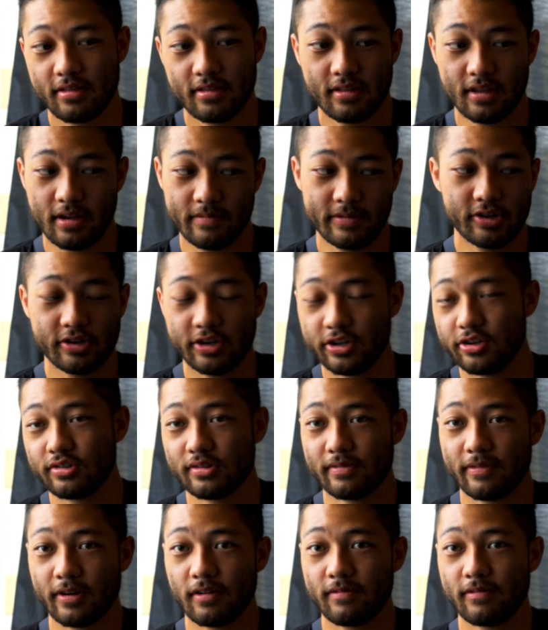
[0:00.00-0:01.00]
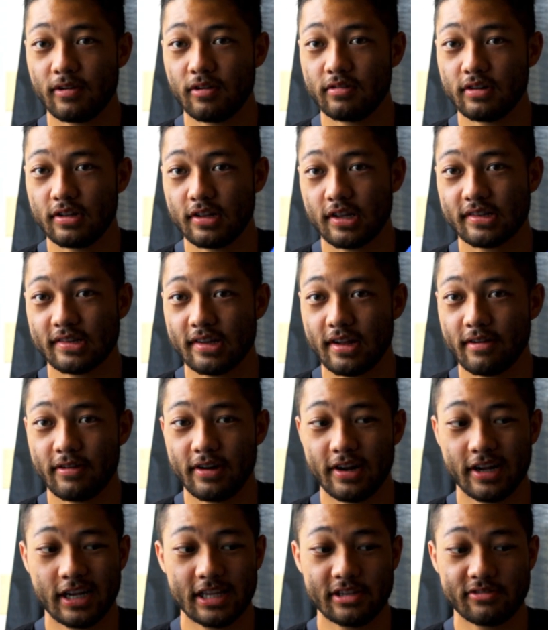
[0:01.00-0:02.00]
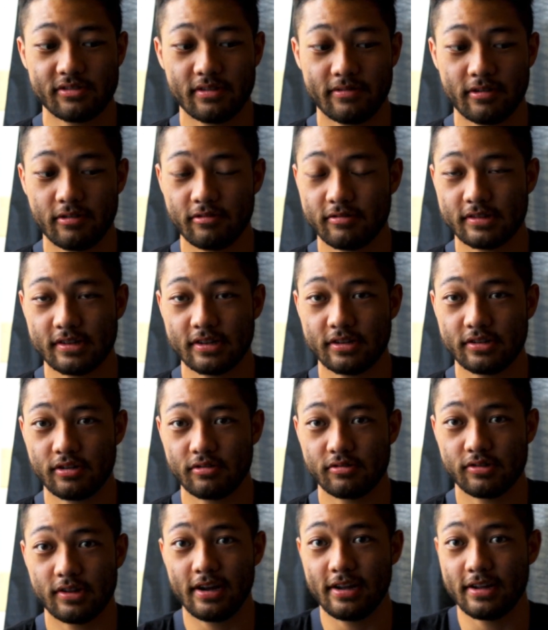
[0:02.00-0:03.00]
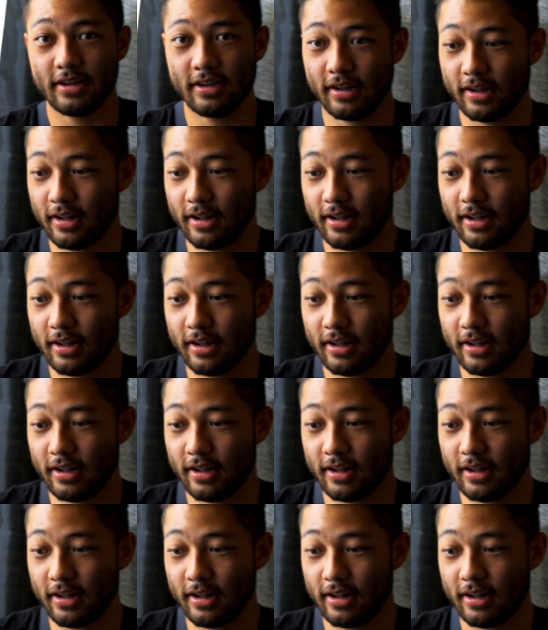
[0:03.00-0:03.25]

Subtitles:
I mean, you could use it for your phone. It looks kind of ridiculous with the phone because it's so tiny.